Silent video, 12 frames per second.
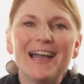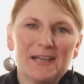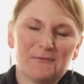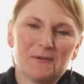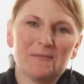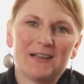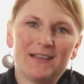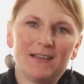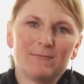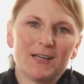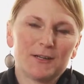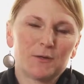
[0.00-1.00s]
Hi everybody,
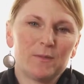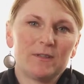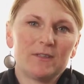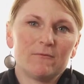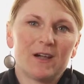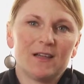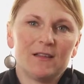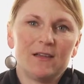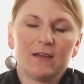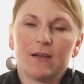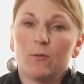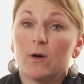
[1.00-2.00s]
I'm Doctor Bizzy Riley
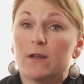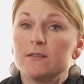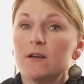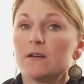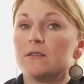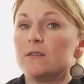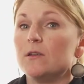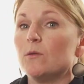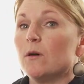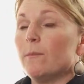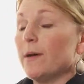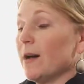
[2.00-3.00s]
and I want to talk to
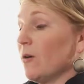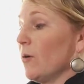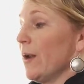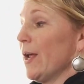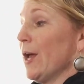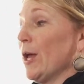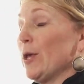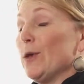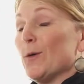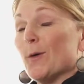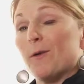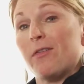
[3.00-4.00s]
you about
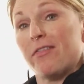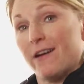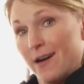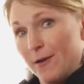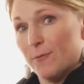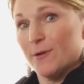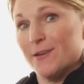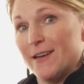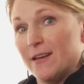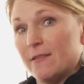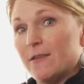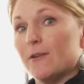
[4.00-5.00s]
your
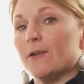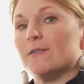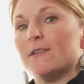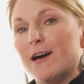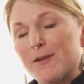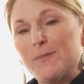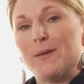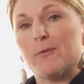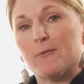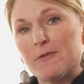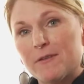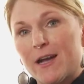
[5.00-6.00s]
thyroid. There are a lot of
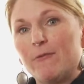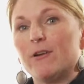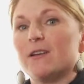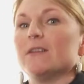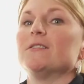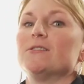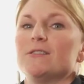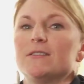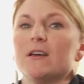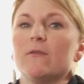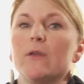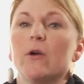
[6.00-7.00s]
people with thyroid
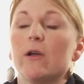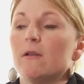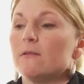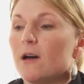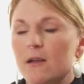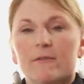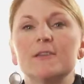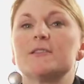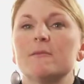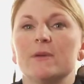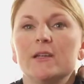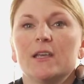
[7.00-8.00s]
conditions out there and a lot of us
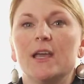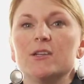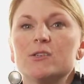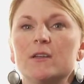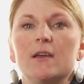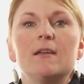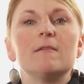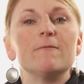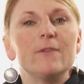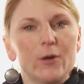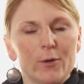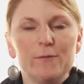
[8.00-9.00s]
on medication, and
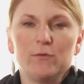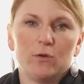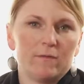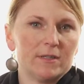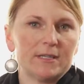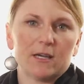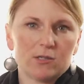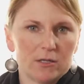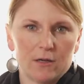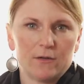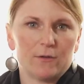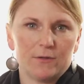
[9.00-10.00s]
very few of us
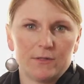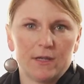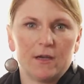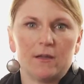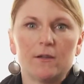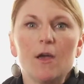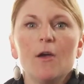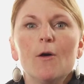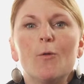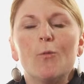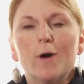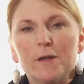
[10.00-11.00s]
actually understand
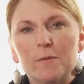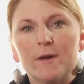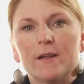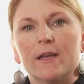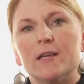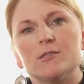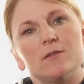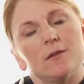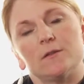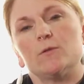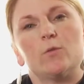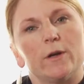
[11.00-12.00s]
what your medication
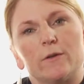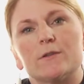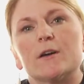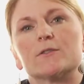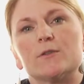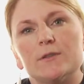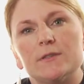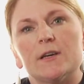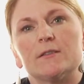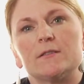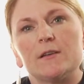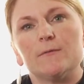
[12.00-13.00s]
does and what your doctor is
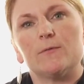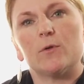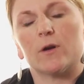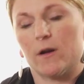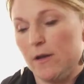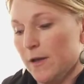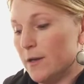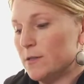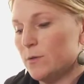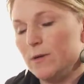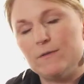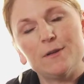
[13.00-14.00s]
testing for.
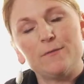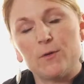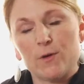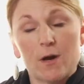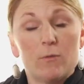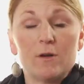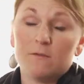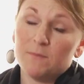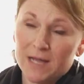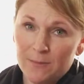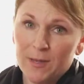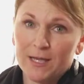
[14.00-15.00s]
So even if you're not one of
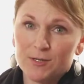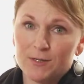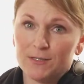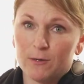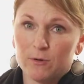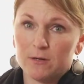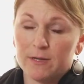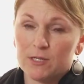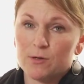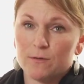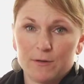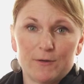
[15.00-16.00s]
my patients, I want to make
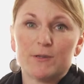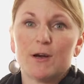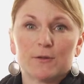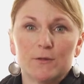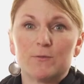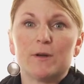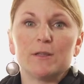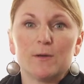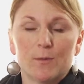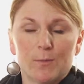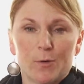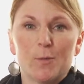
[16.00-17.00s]
sure that your doctor's running
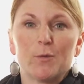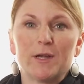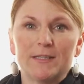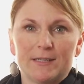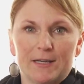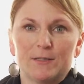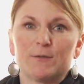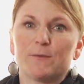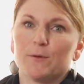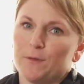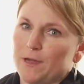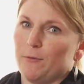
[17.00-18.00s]
the appropriate tests
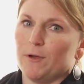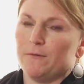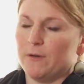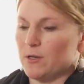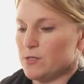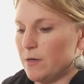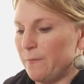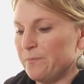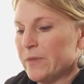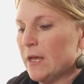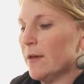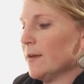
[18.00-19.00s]
for thyroid function.
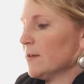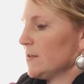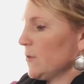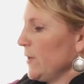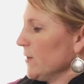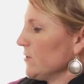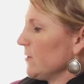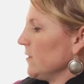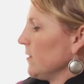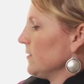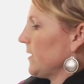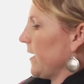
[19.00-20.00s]
So here's a
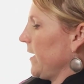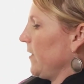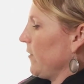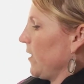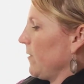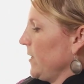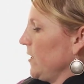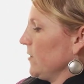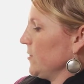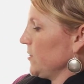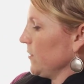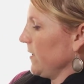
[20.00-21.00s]
little diagram.
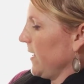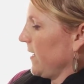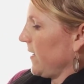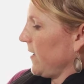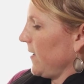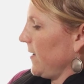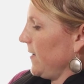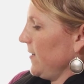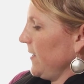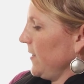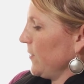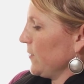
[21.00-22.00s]
Here's your head,
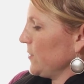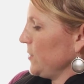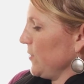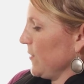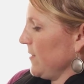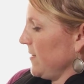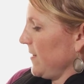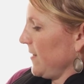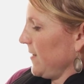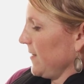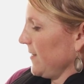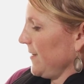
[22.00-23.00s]
here's your
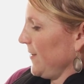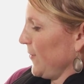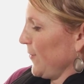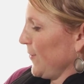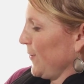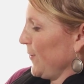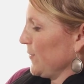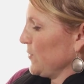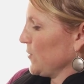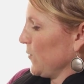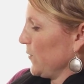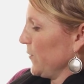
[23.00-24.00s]
neck, here are your
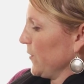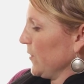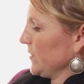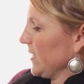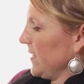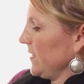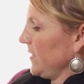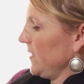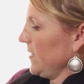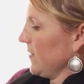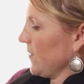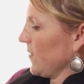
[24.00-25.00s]
shoulders, and
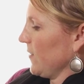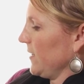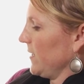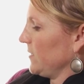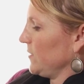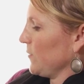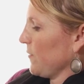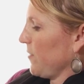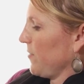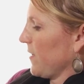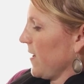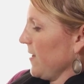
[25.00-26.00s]
here is your
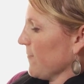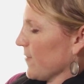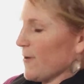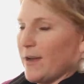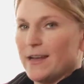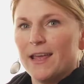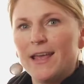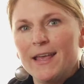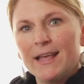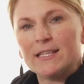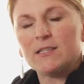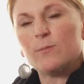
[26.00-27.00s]
thyroid.
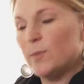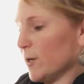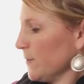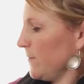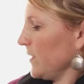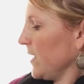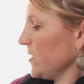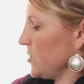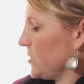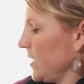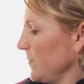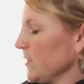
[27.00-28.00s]
It's a
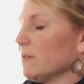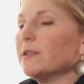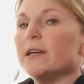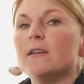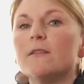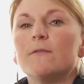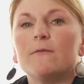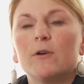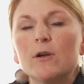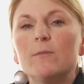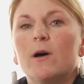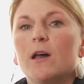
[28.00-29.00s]
butterfly-shaped gland at the
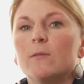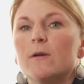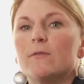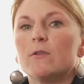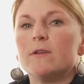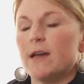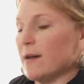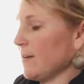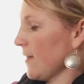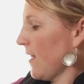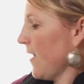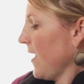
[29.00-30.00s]
very bottom of your
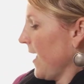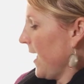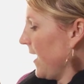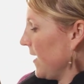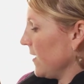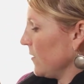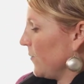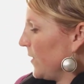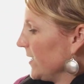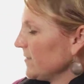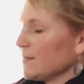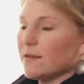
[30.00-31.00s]
neck. And
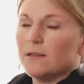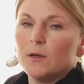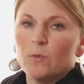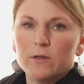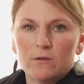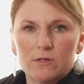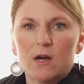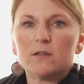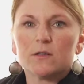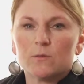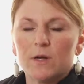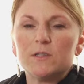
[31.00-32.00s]
basically, when your
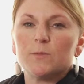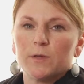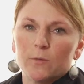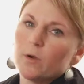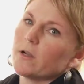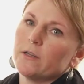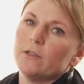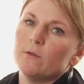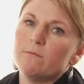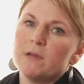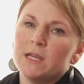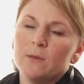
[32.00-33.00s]
doctor runs blood work on you,
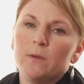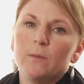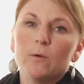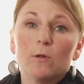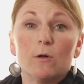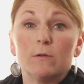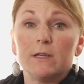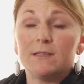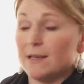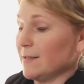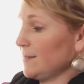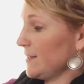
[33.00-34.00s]
many people only
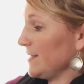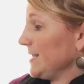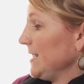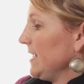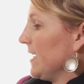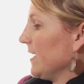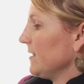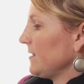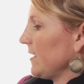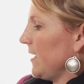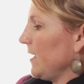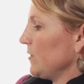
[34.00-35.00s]
test T
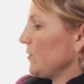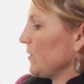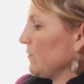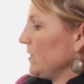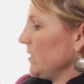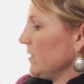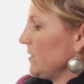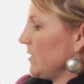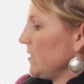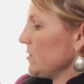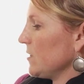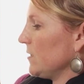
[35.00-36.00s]
S H. So T S
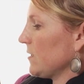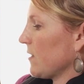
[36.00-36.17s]
H is